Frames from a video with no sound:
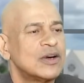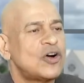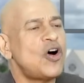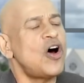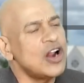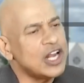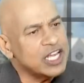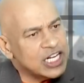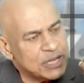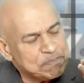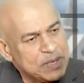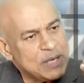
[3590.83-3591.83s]
calling
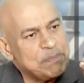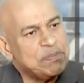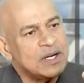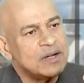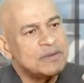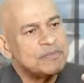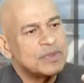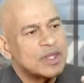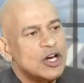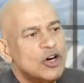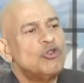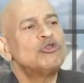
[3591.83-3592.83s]
the people
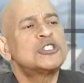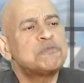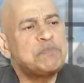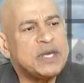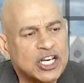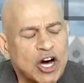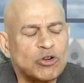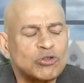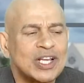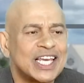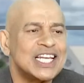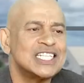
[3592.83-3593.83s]
who speak
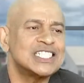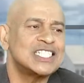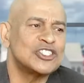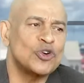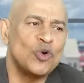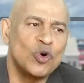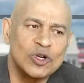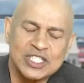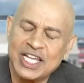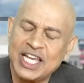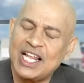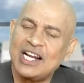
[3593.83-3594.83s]
out against this
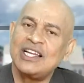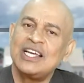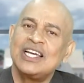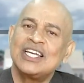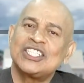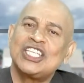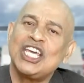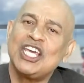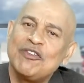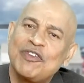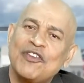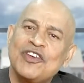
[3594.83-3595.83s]
wholesale
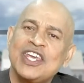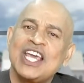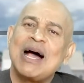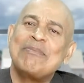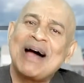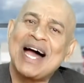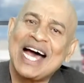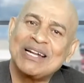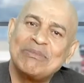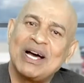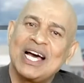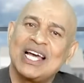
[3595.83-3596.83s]
thievery a
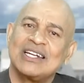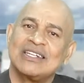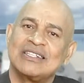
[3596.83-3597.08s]
madman.